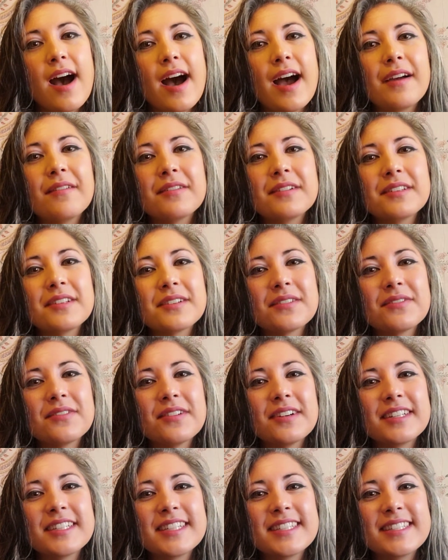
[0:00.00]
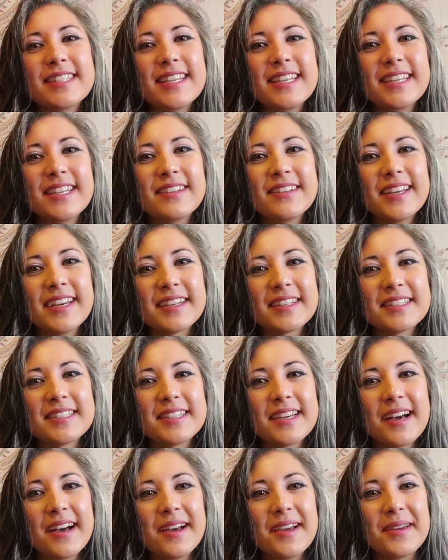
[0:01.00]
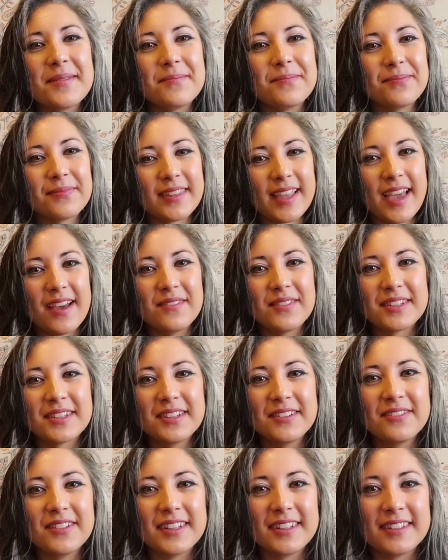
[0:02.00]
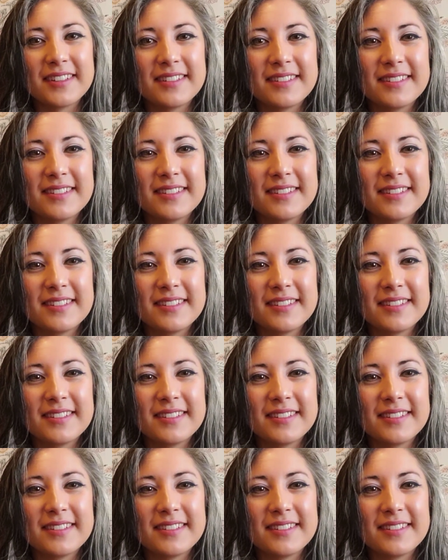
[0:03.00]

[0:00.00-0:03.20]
I will look forward to seeing you next time. Have a good one.